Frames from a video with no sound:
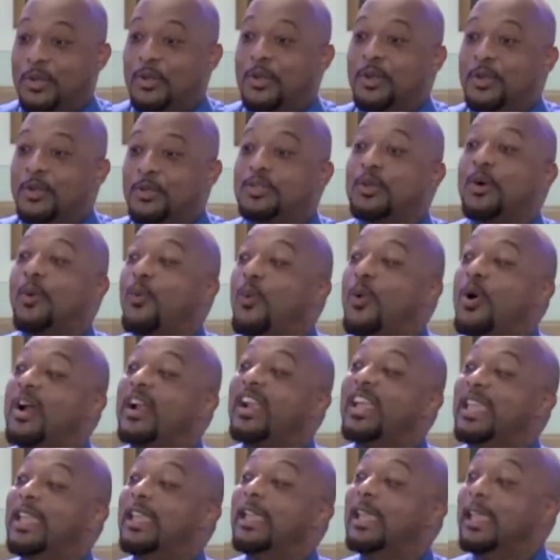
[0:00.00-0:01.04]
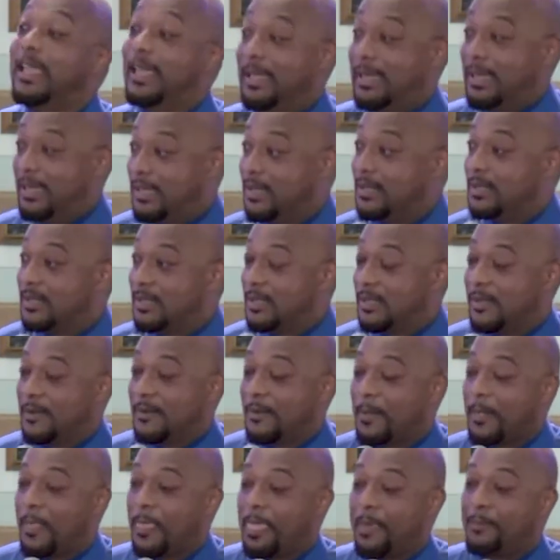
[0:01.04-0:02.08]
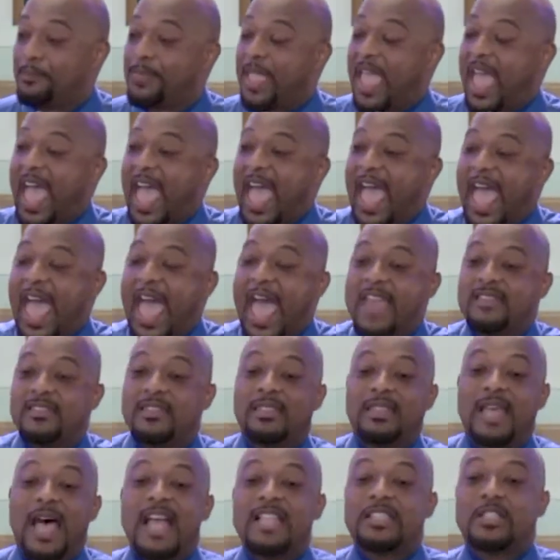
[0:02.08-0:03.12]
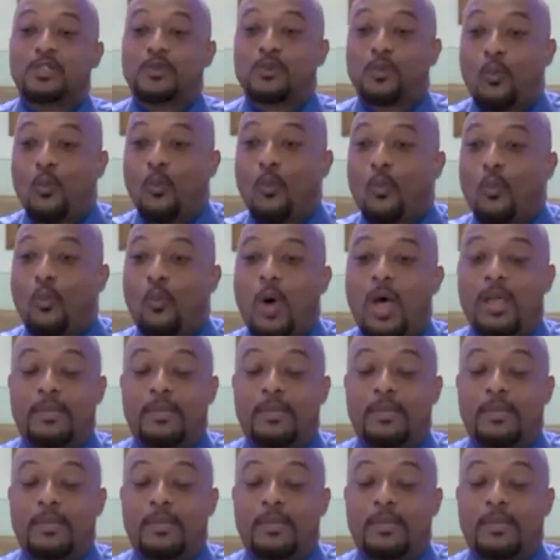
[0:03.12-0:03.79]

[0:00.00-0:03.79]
to where he is. And that's what